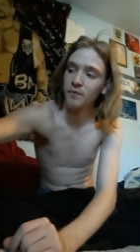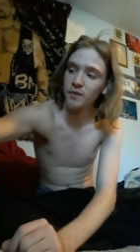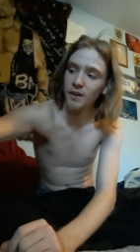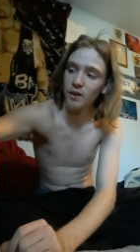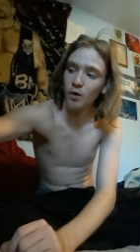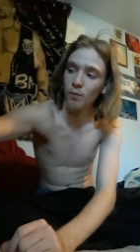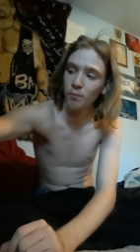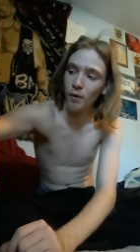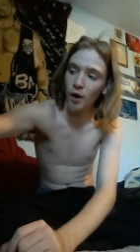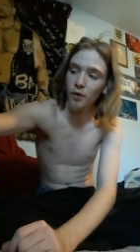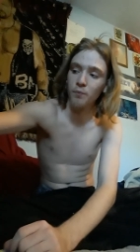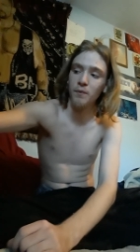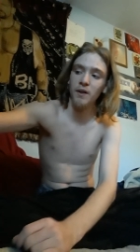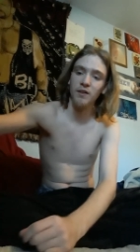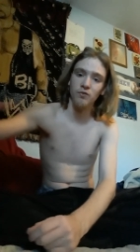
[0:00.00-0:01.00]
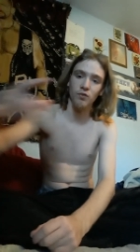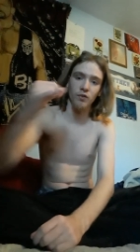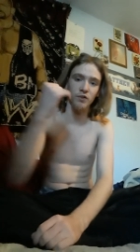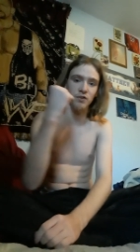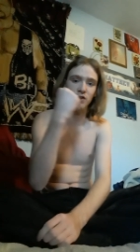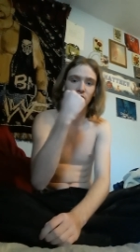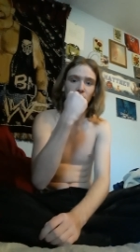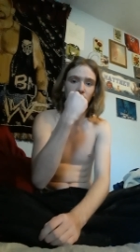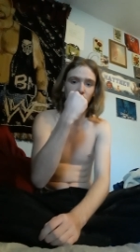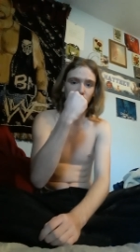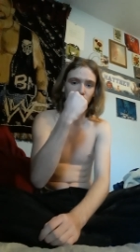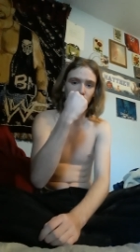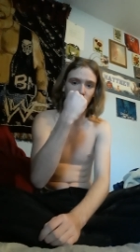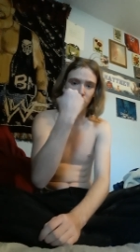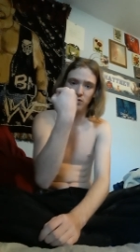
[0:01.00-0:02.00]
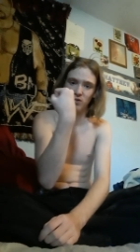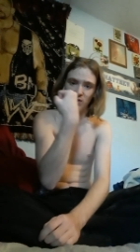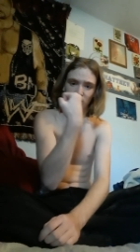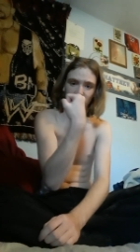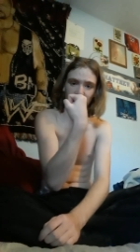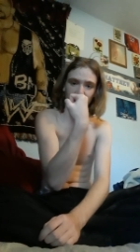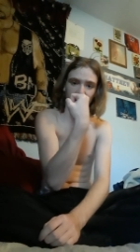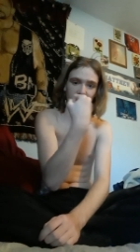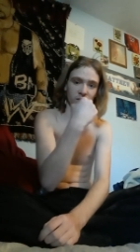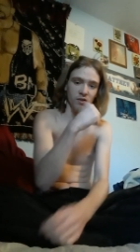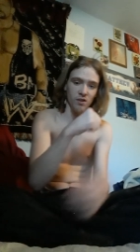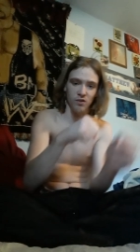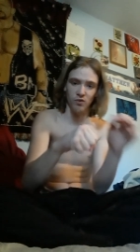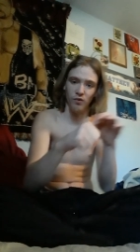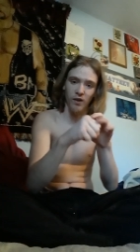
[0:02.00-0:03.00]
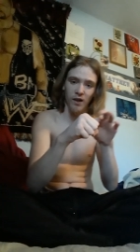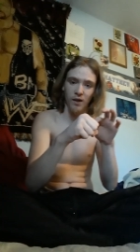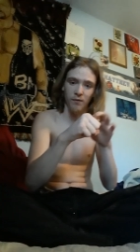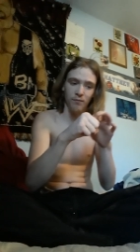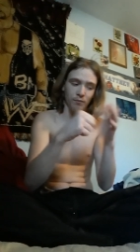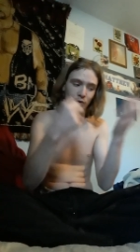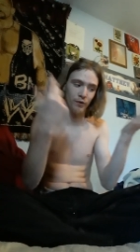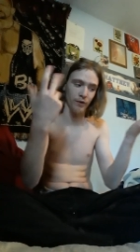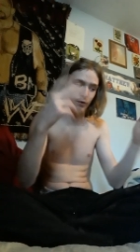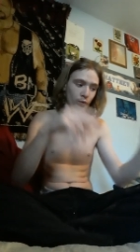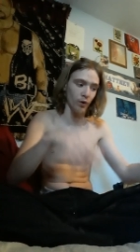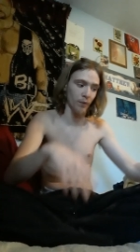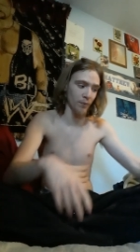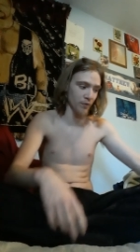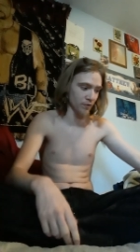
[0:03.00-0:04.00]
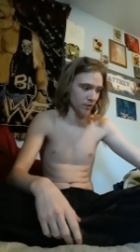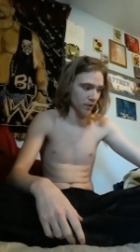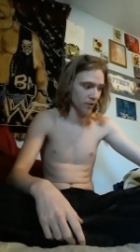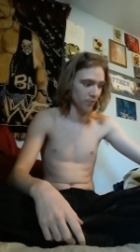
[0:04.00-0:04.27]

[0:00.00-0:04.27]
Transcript: they don't bother me as long as they're not the closed fist, because you can't put weapons.